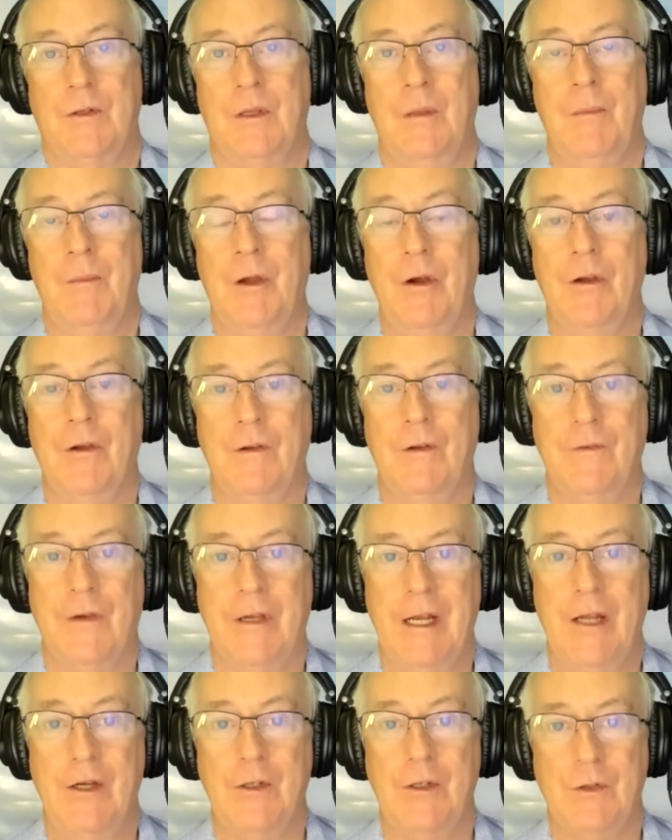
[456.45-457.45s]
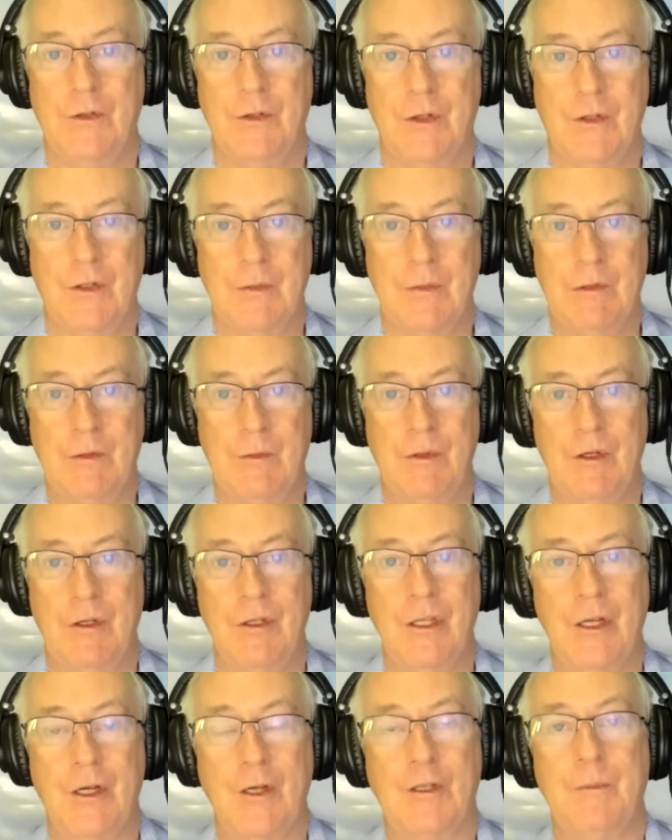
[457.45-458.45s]
the American financial system was what you
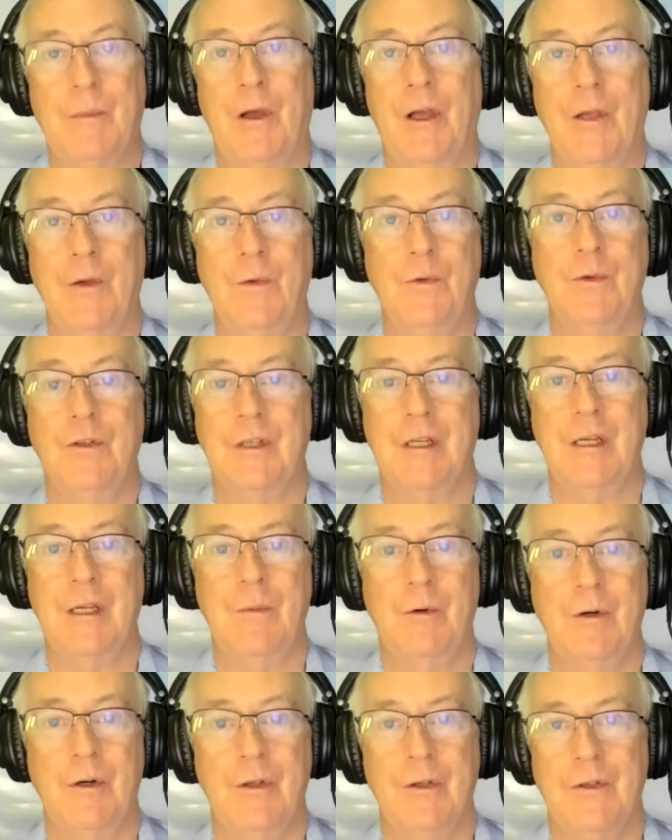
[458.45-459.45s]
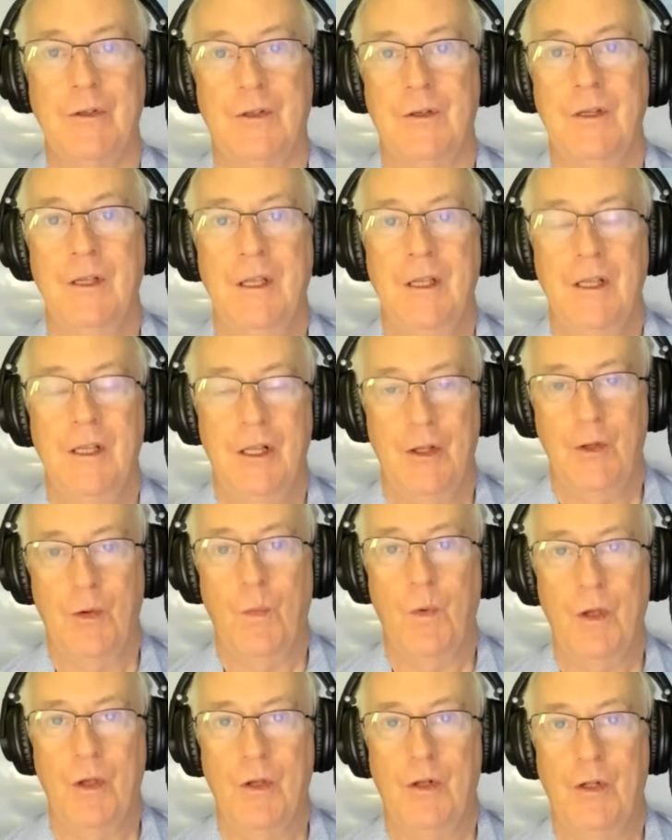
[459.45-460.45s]
needed to buy goods anywhere else in the
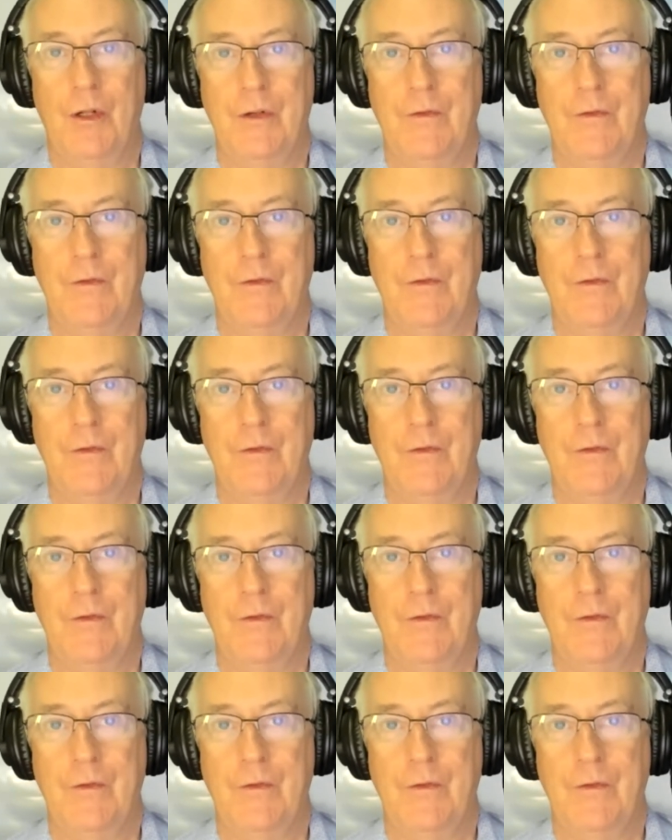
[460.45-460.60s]
world.